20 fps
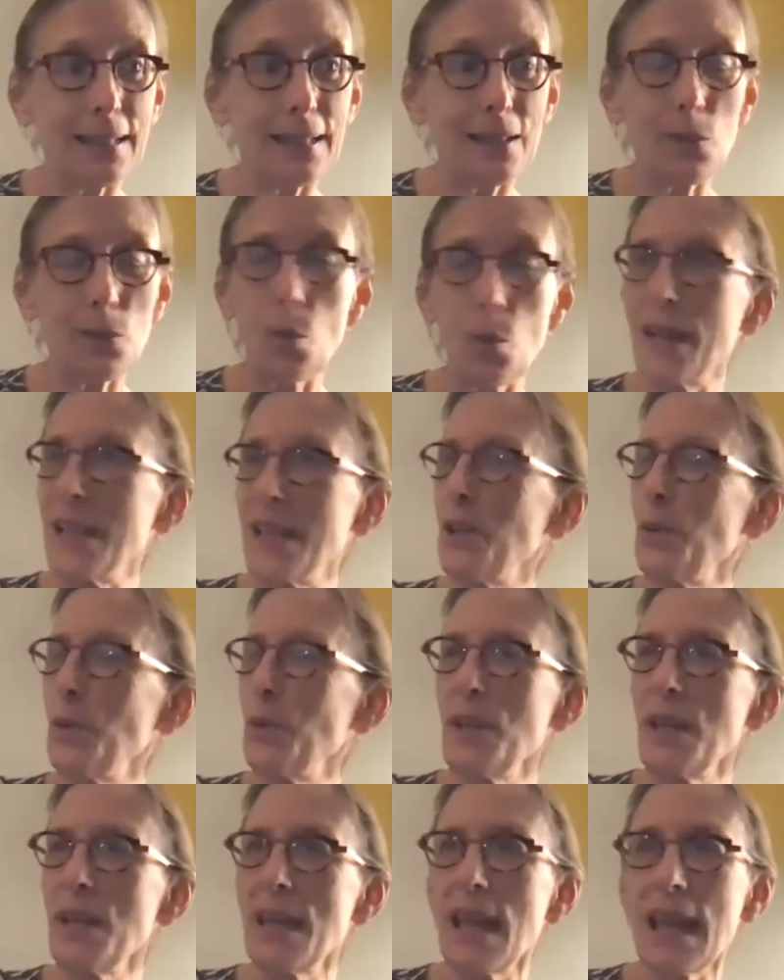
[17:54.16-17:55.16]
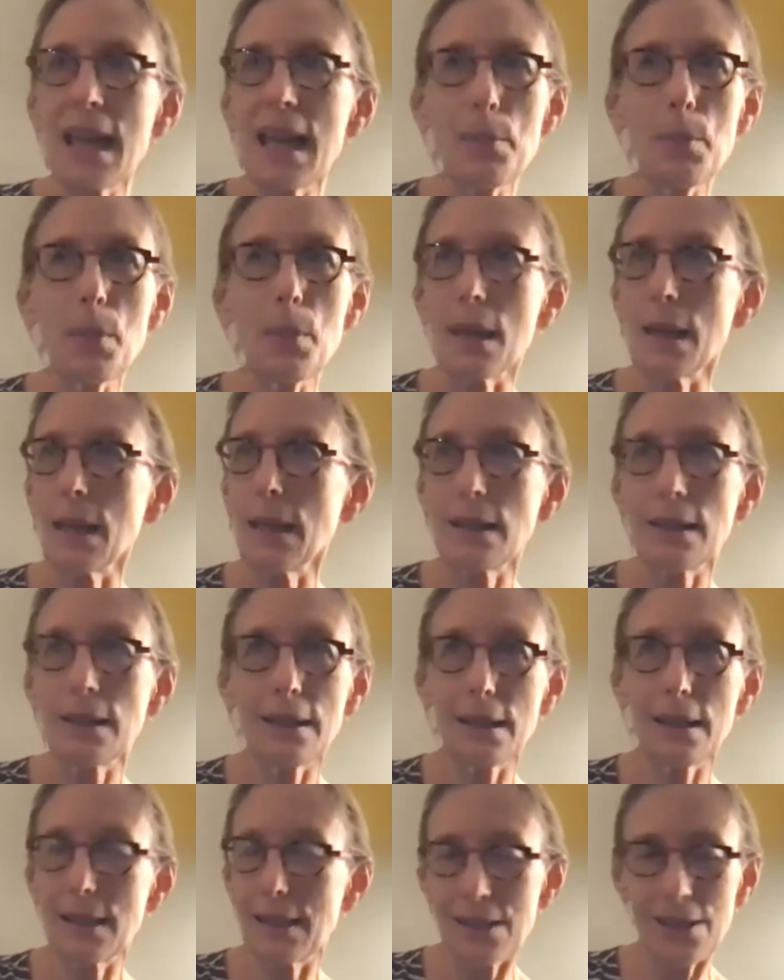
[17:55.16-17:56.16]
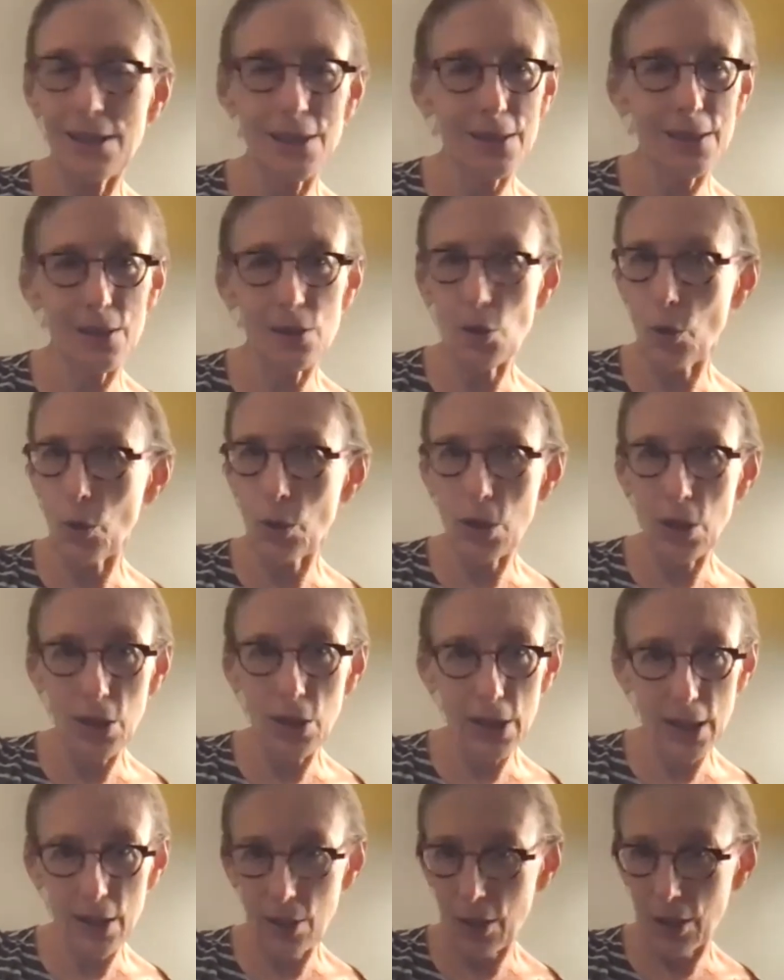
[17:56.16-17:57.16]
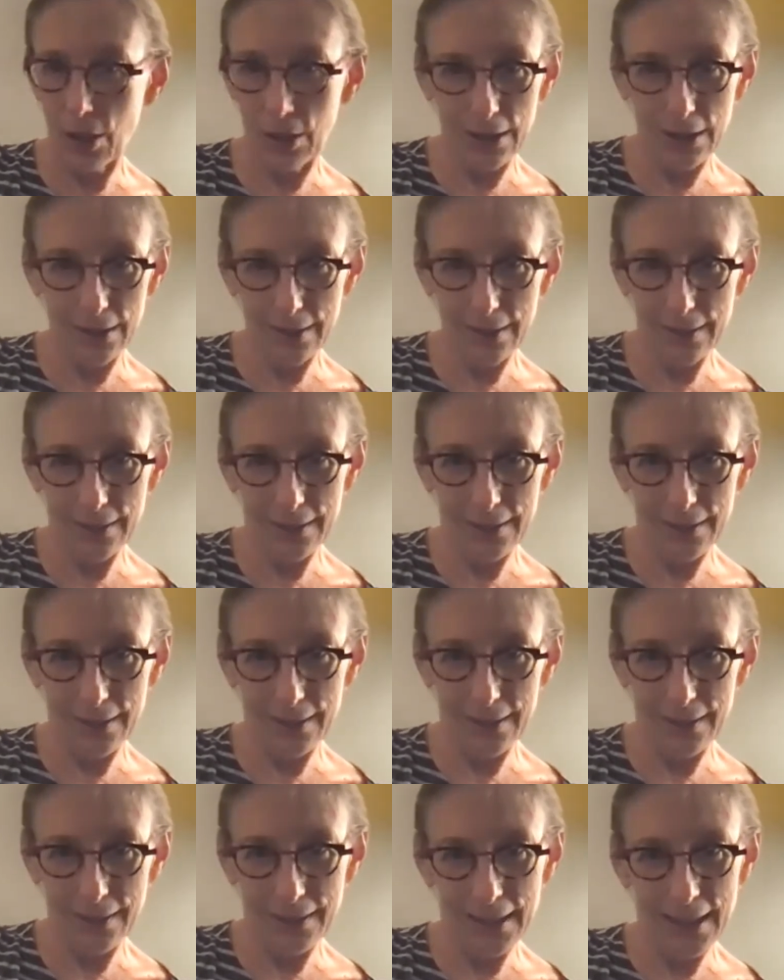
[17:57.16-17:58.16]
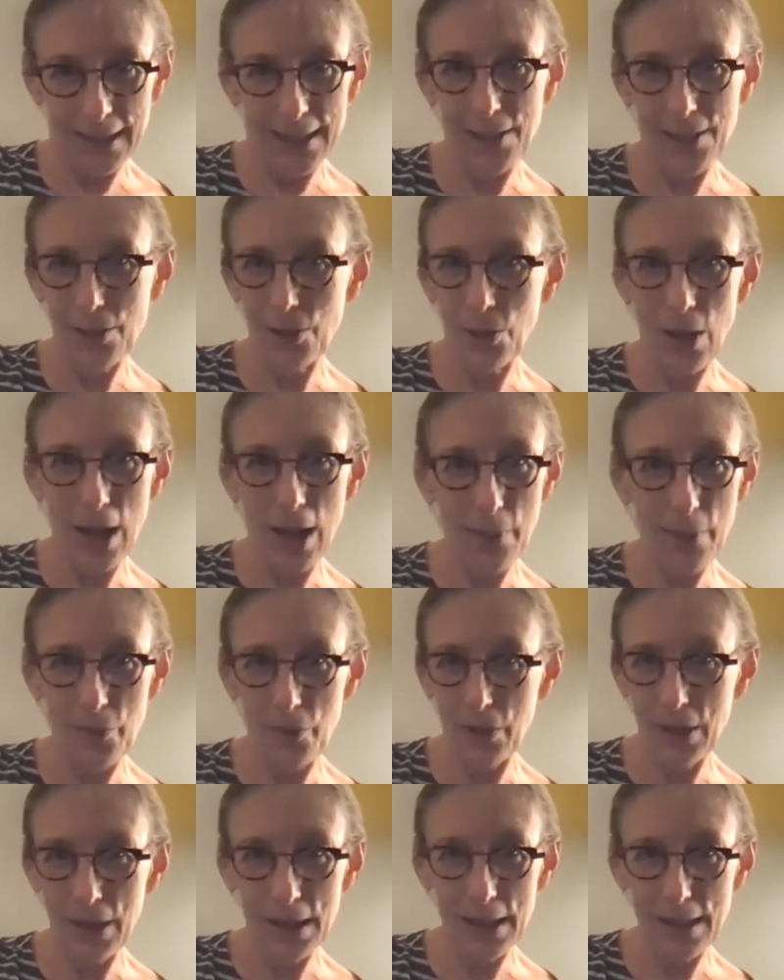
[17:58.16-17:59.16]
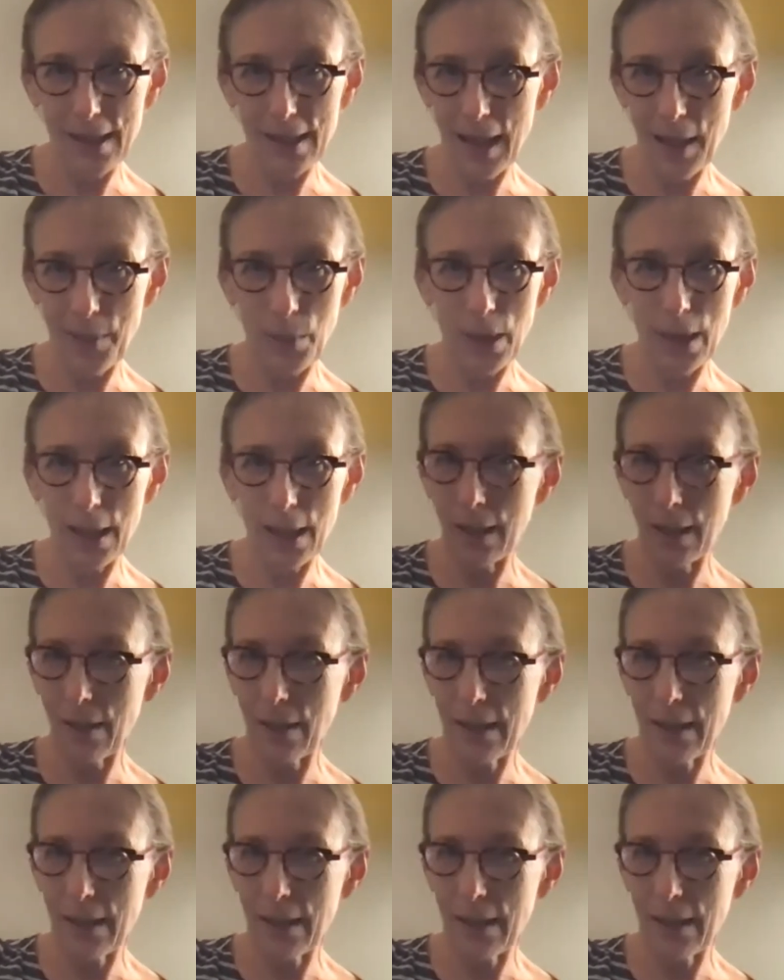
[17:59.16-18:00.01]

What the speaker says: when you name it, it's so clear and so obvious. I mean,